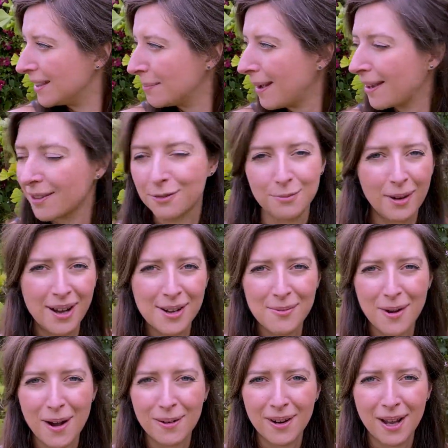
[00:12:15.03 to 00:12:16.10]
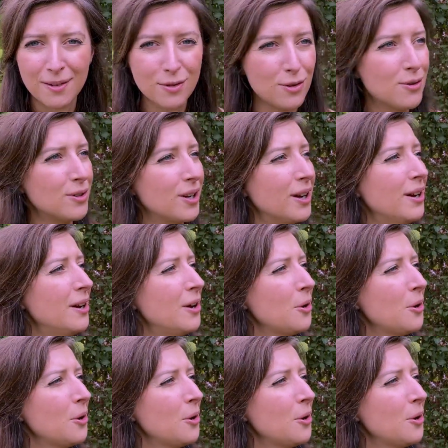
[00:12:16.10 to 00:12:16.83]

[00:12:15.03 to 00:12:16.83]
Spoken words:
the back of my wildlife corner